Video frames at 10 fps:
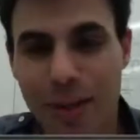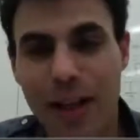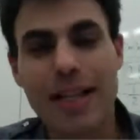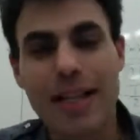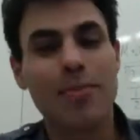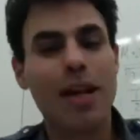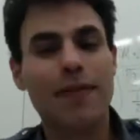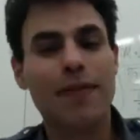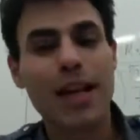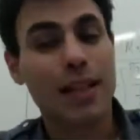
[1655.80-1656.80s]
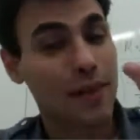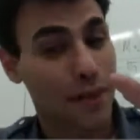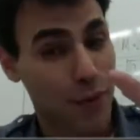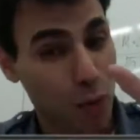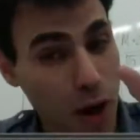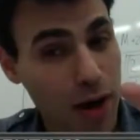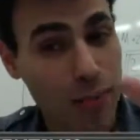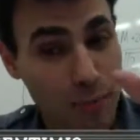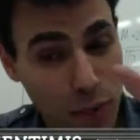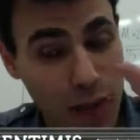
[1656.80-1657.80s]
As a matter of fact, if you want to
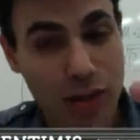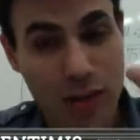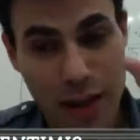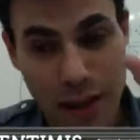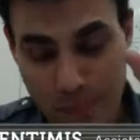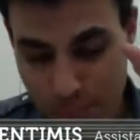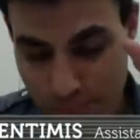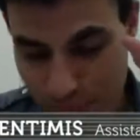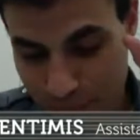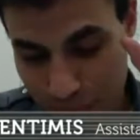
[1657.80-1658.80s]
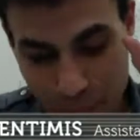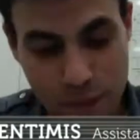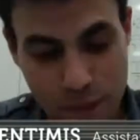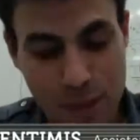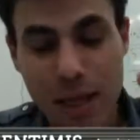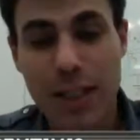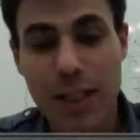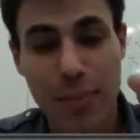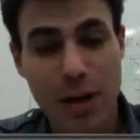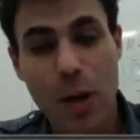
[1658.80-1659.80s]
reach the 50 miles
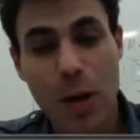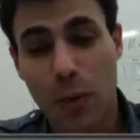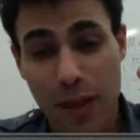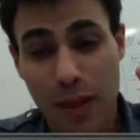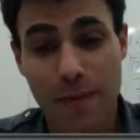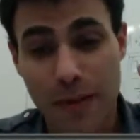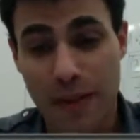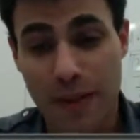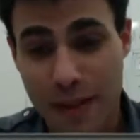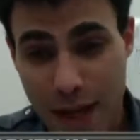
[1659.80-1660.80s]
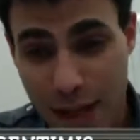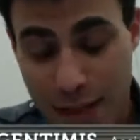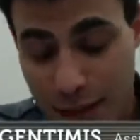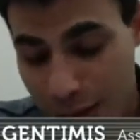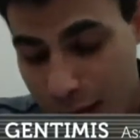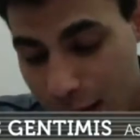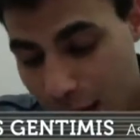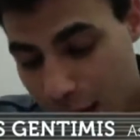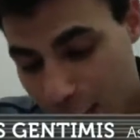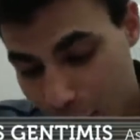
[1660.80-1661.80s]
per hour within 15 seconds,
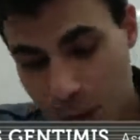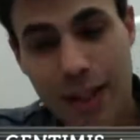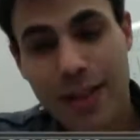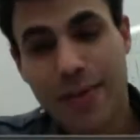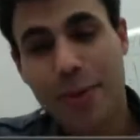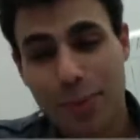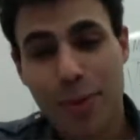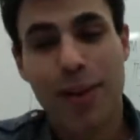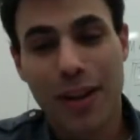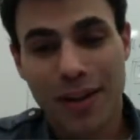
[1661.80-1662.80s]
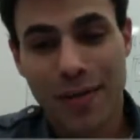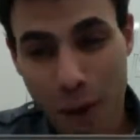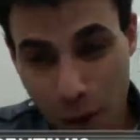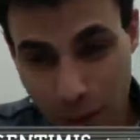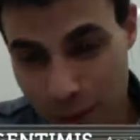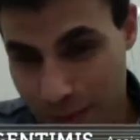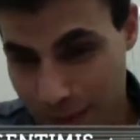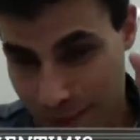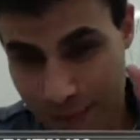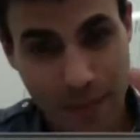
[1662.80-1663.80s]
you need to be pulling the vault.
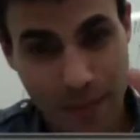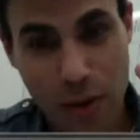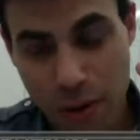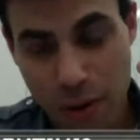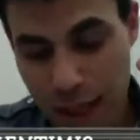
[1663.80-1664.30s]
Are you ready?